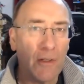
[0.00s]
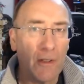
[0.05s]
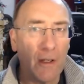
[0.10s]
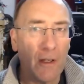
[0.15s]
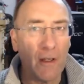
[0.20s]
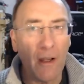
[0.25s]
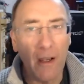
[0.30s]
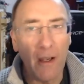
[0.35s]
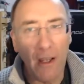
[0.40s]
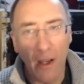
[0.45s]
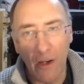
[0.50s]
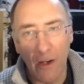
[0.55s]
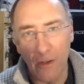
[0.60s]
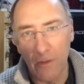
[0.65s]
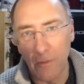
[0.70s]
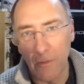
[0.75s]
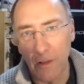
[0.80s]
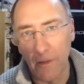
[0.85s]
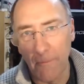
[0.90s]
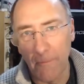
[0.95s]
And I
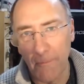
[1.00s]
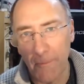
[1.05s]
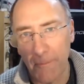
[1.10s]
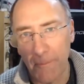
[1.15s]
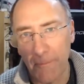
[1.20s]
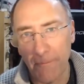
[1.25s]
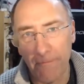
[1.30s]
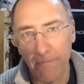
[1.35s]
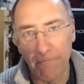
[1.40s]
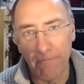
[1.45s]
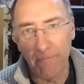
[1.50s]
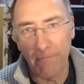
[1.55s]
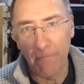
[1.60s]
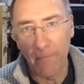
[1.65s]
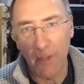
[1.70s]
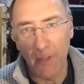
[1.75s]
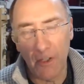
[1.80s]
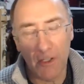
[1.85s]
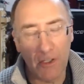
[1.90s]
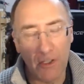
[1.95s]
hope,
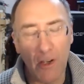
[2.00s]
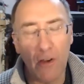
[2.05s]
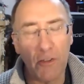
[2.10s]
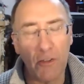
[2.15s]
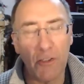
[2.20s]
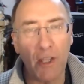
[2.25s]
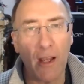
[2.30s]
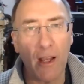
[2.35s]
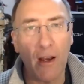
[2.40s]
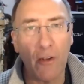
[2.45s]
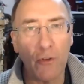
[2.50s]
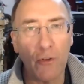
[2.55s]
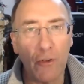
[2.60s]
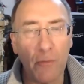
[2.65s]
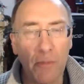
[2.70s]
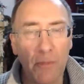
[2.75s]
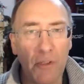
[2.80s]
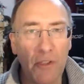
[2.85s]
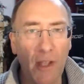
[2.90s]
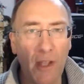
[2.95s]
because I can't say
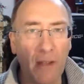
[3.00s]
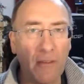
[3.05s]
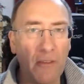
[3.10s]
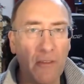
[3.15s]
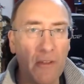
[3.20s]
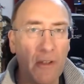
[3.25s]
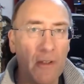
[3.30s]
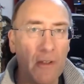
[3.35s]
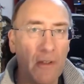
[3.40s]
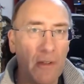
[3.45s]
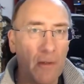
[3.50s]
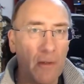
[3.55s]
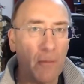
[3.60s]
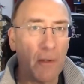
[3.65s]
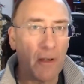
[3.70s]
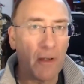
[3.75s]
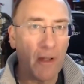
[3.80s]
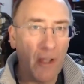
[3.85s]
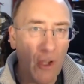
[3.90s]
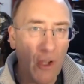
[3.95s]
100%,
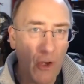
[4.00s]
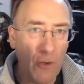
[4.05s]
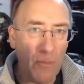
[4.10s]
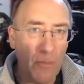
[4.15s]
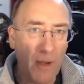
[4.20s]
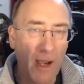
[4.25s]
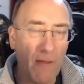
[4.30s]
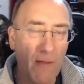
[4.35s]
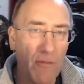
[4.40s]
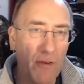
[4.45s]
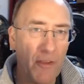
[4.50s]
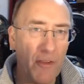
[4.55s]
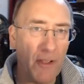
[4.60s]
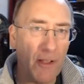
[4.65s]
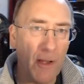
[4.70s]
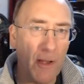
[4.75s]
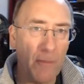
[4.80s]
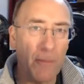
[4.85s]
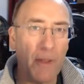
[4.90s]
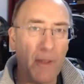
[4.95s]
but I hope everything
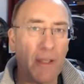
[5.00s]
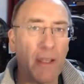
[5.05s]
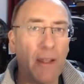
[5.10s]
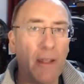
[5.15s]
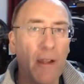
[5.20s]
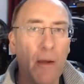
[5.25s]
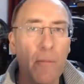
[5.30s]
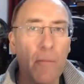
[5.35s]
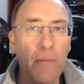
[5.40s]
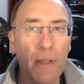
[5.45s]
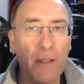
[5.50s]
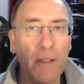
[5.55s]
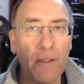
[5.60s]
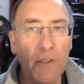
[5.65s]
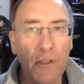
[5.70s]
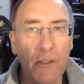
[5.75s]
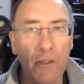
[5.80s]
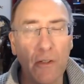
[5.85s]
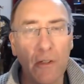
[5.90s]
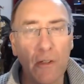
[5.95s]
I'm picking up
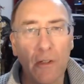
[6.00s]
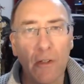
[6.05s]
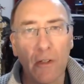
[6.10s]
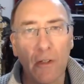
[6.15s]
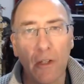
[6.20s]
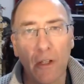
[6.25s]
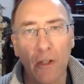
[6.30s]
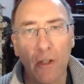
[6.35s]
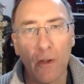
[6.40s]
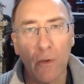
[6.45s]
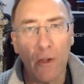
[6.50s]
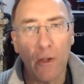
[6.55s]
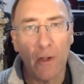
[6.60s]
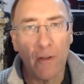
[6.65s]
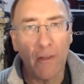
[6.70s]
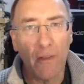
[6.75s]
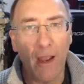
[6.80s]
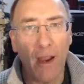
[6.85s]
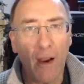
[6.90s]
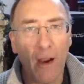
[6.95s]
means that
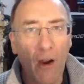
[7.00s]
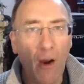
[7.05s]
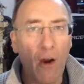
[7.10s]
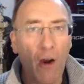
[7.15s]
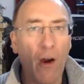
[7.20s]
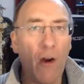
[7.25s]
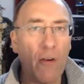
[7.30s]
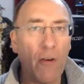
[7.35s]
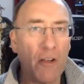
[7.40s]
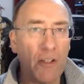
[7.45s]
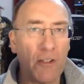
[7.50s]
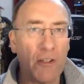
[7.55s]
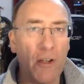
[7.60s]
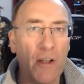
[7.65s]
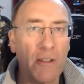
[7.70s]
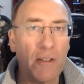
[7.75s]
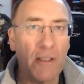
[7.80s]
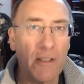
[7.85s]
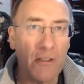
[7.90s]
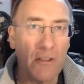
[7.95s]
there are
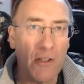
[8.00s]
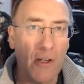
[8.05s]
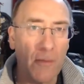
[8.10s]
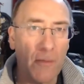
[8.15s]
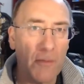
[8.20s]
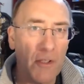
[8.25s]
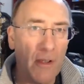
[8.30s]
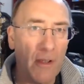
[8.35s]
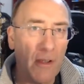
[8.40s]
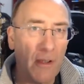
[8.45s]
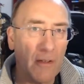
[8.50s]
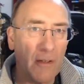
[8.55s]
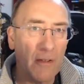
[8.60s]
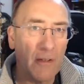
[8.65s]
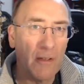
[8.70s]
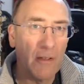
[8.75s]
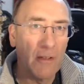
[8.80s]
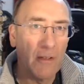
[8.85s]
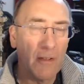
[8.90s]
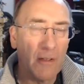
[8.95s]
exciting times ahead.
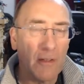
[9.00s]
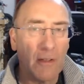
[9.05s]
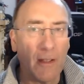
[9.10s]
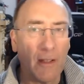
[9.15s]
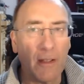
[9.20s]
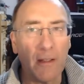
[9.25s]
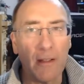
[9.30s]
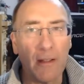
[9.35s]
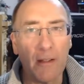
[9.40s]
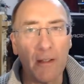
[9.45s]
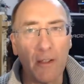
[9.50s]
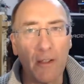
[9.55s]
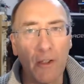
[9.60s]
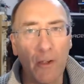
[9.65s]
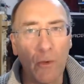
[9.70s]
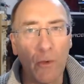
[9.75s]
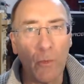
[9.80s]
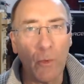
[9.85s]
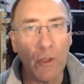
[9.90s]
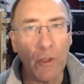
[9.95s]
And
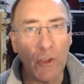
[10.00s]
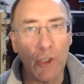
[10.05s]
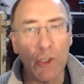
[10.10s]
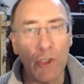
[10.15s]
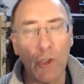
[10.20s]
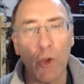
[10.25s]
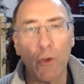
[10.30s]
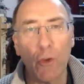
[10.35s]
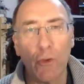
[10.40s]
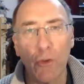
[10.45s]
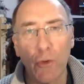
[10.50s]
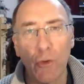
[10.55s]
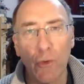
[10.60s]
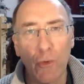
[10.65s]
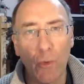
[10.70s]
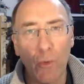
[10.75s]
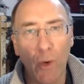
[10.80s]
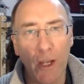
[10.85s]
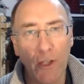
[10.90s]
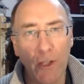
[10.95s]
we just get
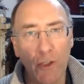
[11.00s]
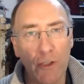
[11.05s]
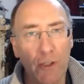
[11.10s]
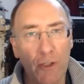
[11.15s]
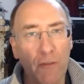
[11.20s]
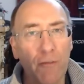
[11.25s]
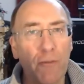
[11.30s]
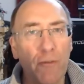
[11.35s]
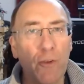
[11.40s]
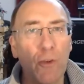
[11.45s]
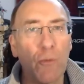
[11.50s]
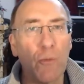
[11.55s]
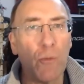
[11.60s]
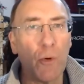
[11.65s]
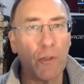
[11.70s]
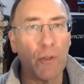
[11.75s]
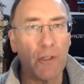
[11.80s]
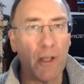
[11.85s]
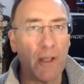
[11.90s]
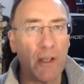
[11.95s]
to wait just a few
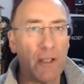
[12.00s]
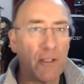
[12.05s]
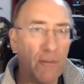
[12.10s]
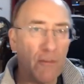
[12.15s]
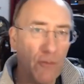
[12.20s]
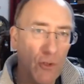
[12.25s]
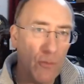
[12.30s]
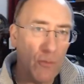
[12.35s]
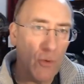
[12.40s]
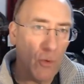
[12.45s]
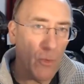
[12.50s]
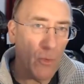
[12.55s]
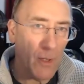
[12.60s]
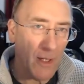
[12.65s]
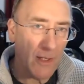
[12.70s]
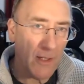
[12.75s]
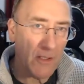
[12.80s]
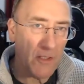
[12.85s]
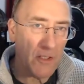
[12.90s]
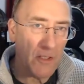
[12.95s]
more days, a few more
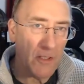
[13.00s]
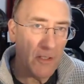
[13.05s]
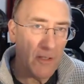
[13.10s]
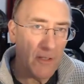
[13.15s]
weeks.